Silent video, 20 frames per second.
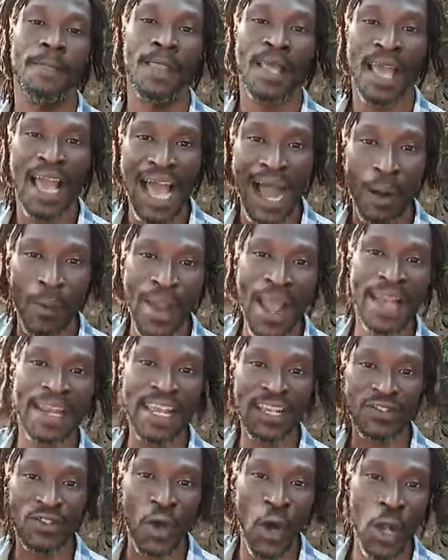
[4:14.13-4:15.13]

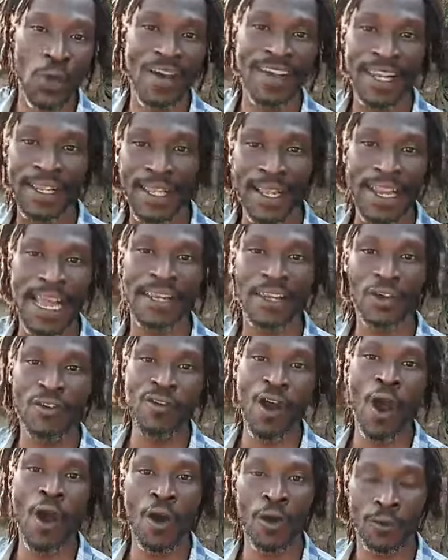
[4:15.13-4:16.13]
Awareness already then at the
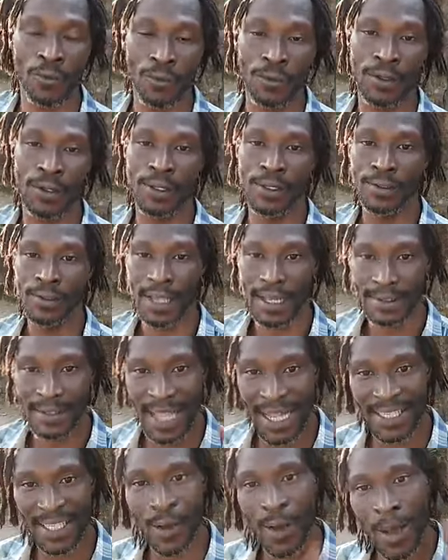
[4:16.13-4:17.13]
ground. And
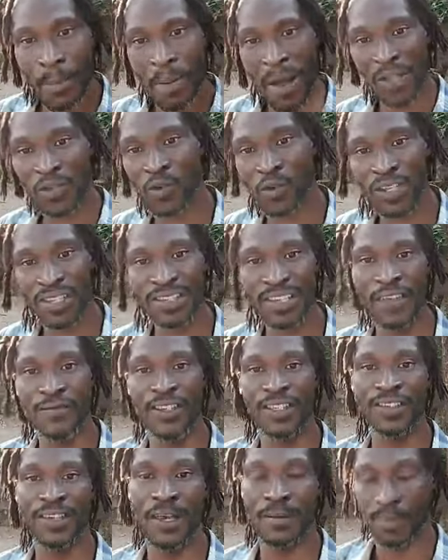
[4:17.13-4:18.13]
that's pass on this evening.
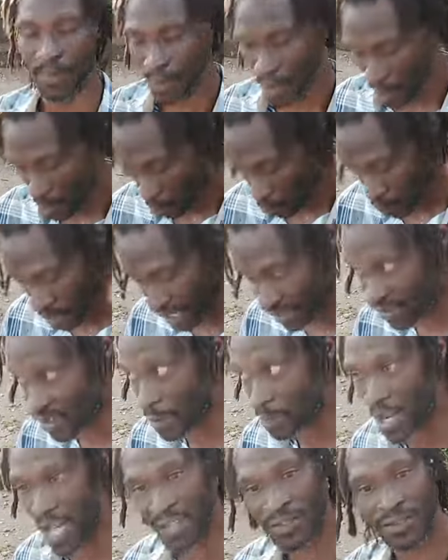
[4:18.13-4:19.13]
them. We are still
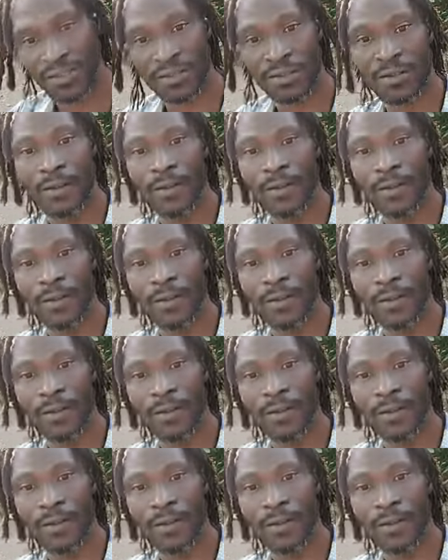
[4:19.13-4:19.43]
blessed.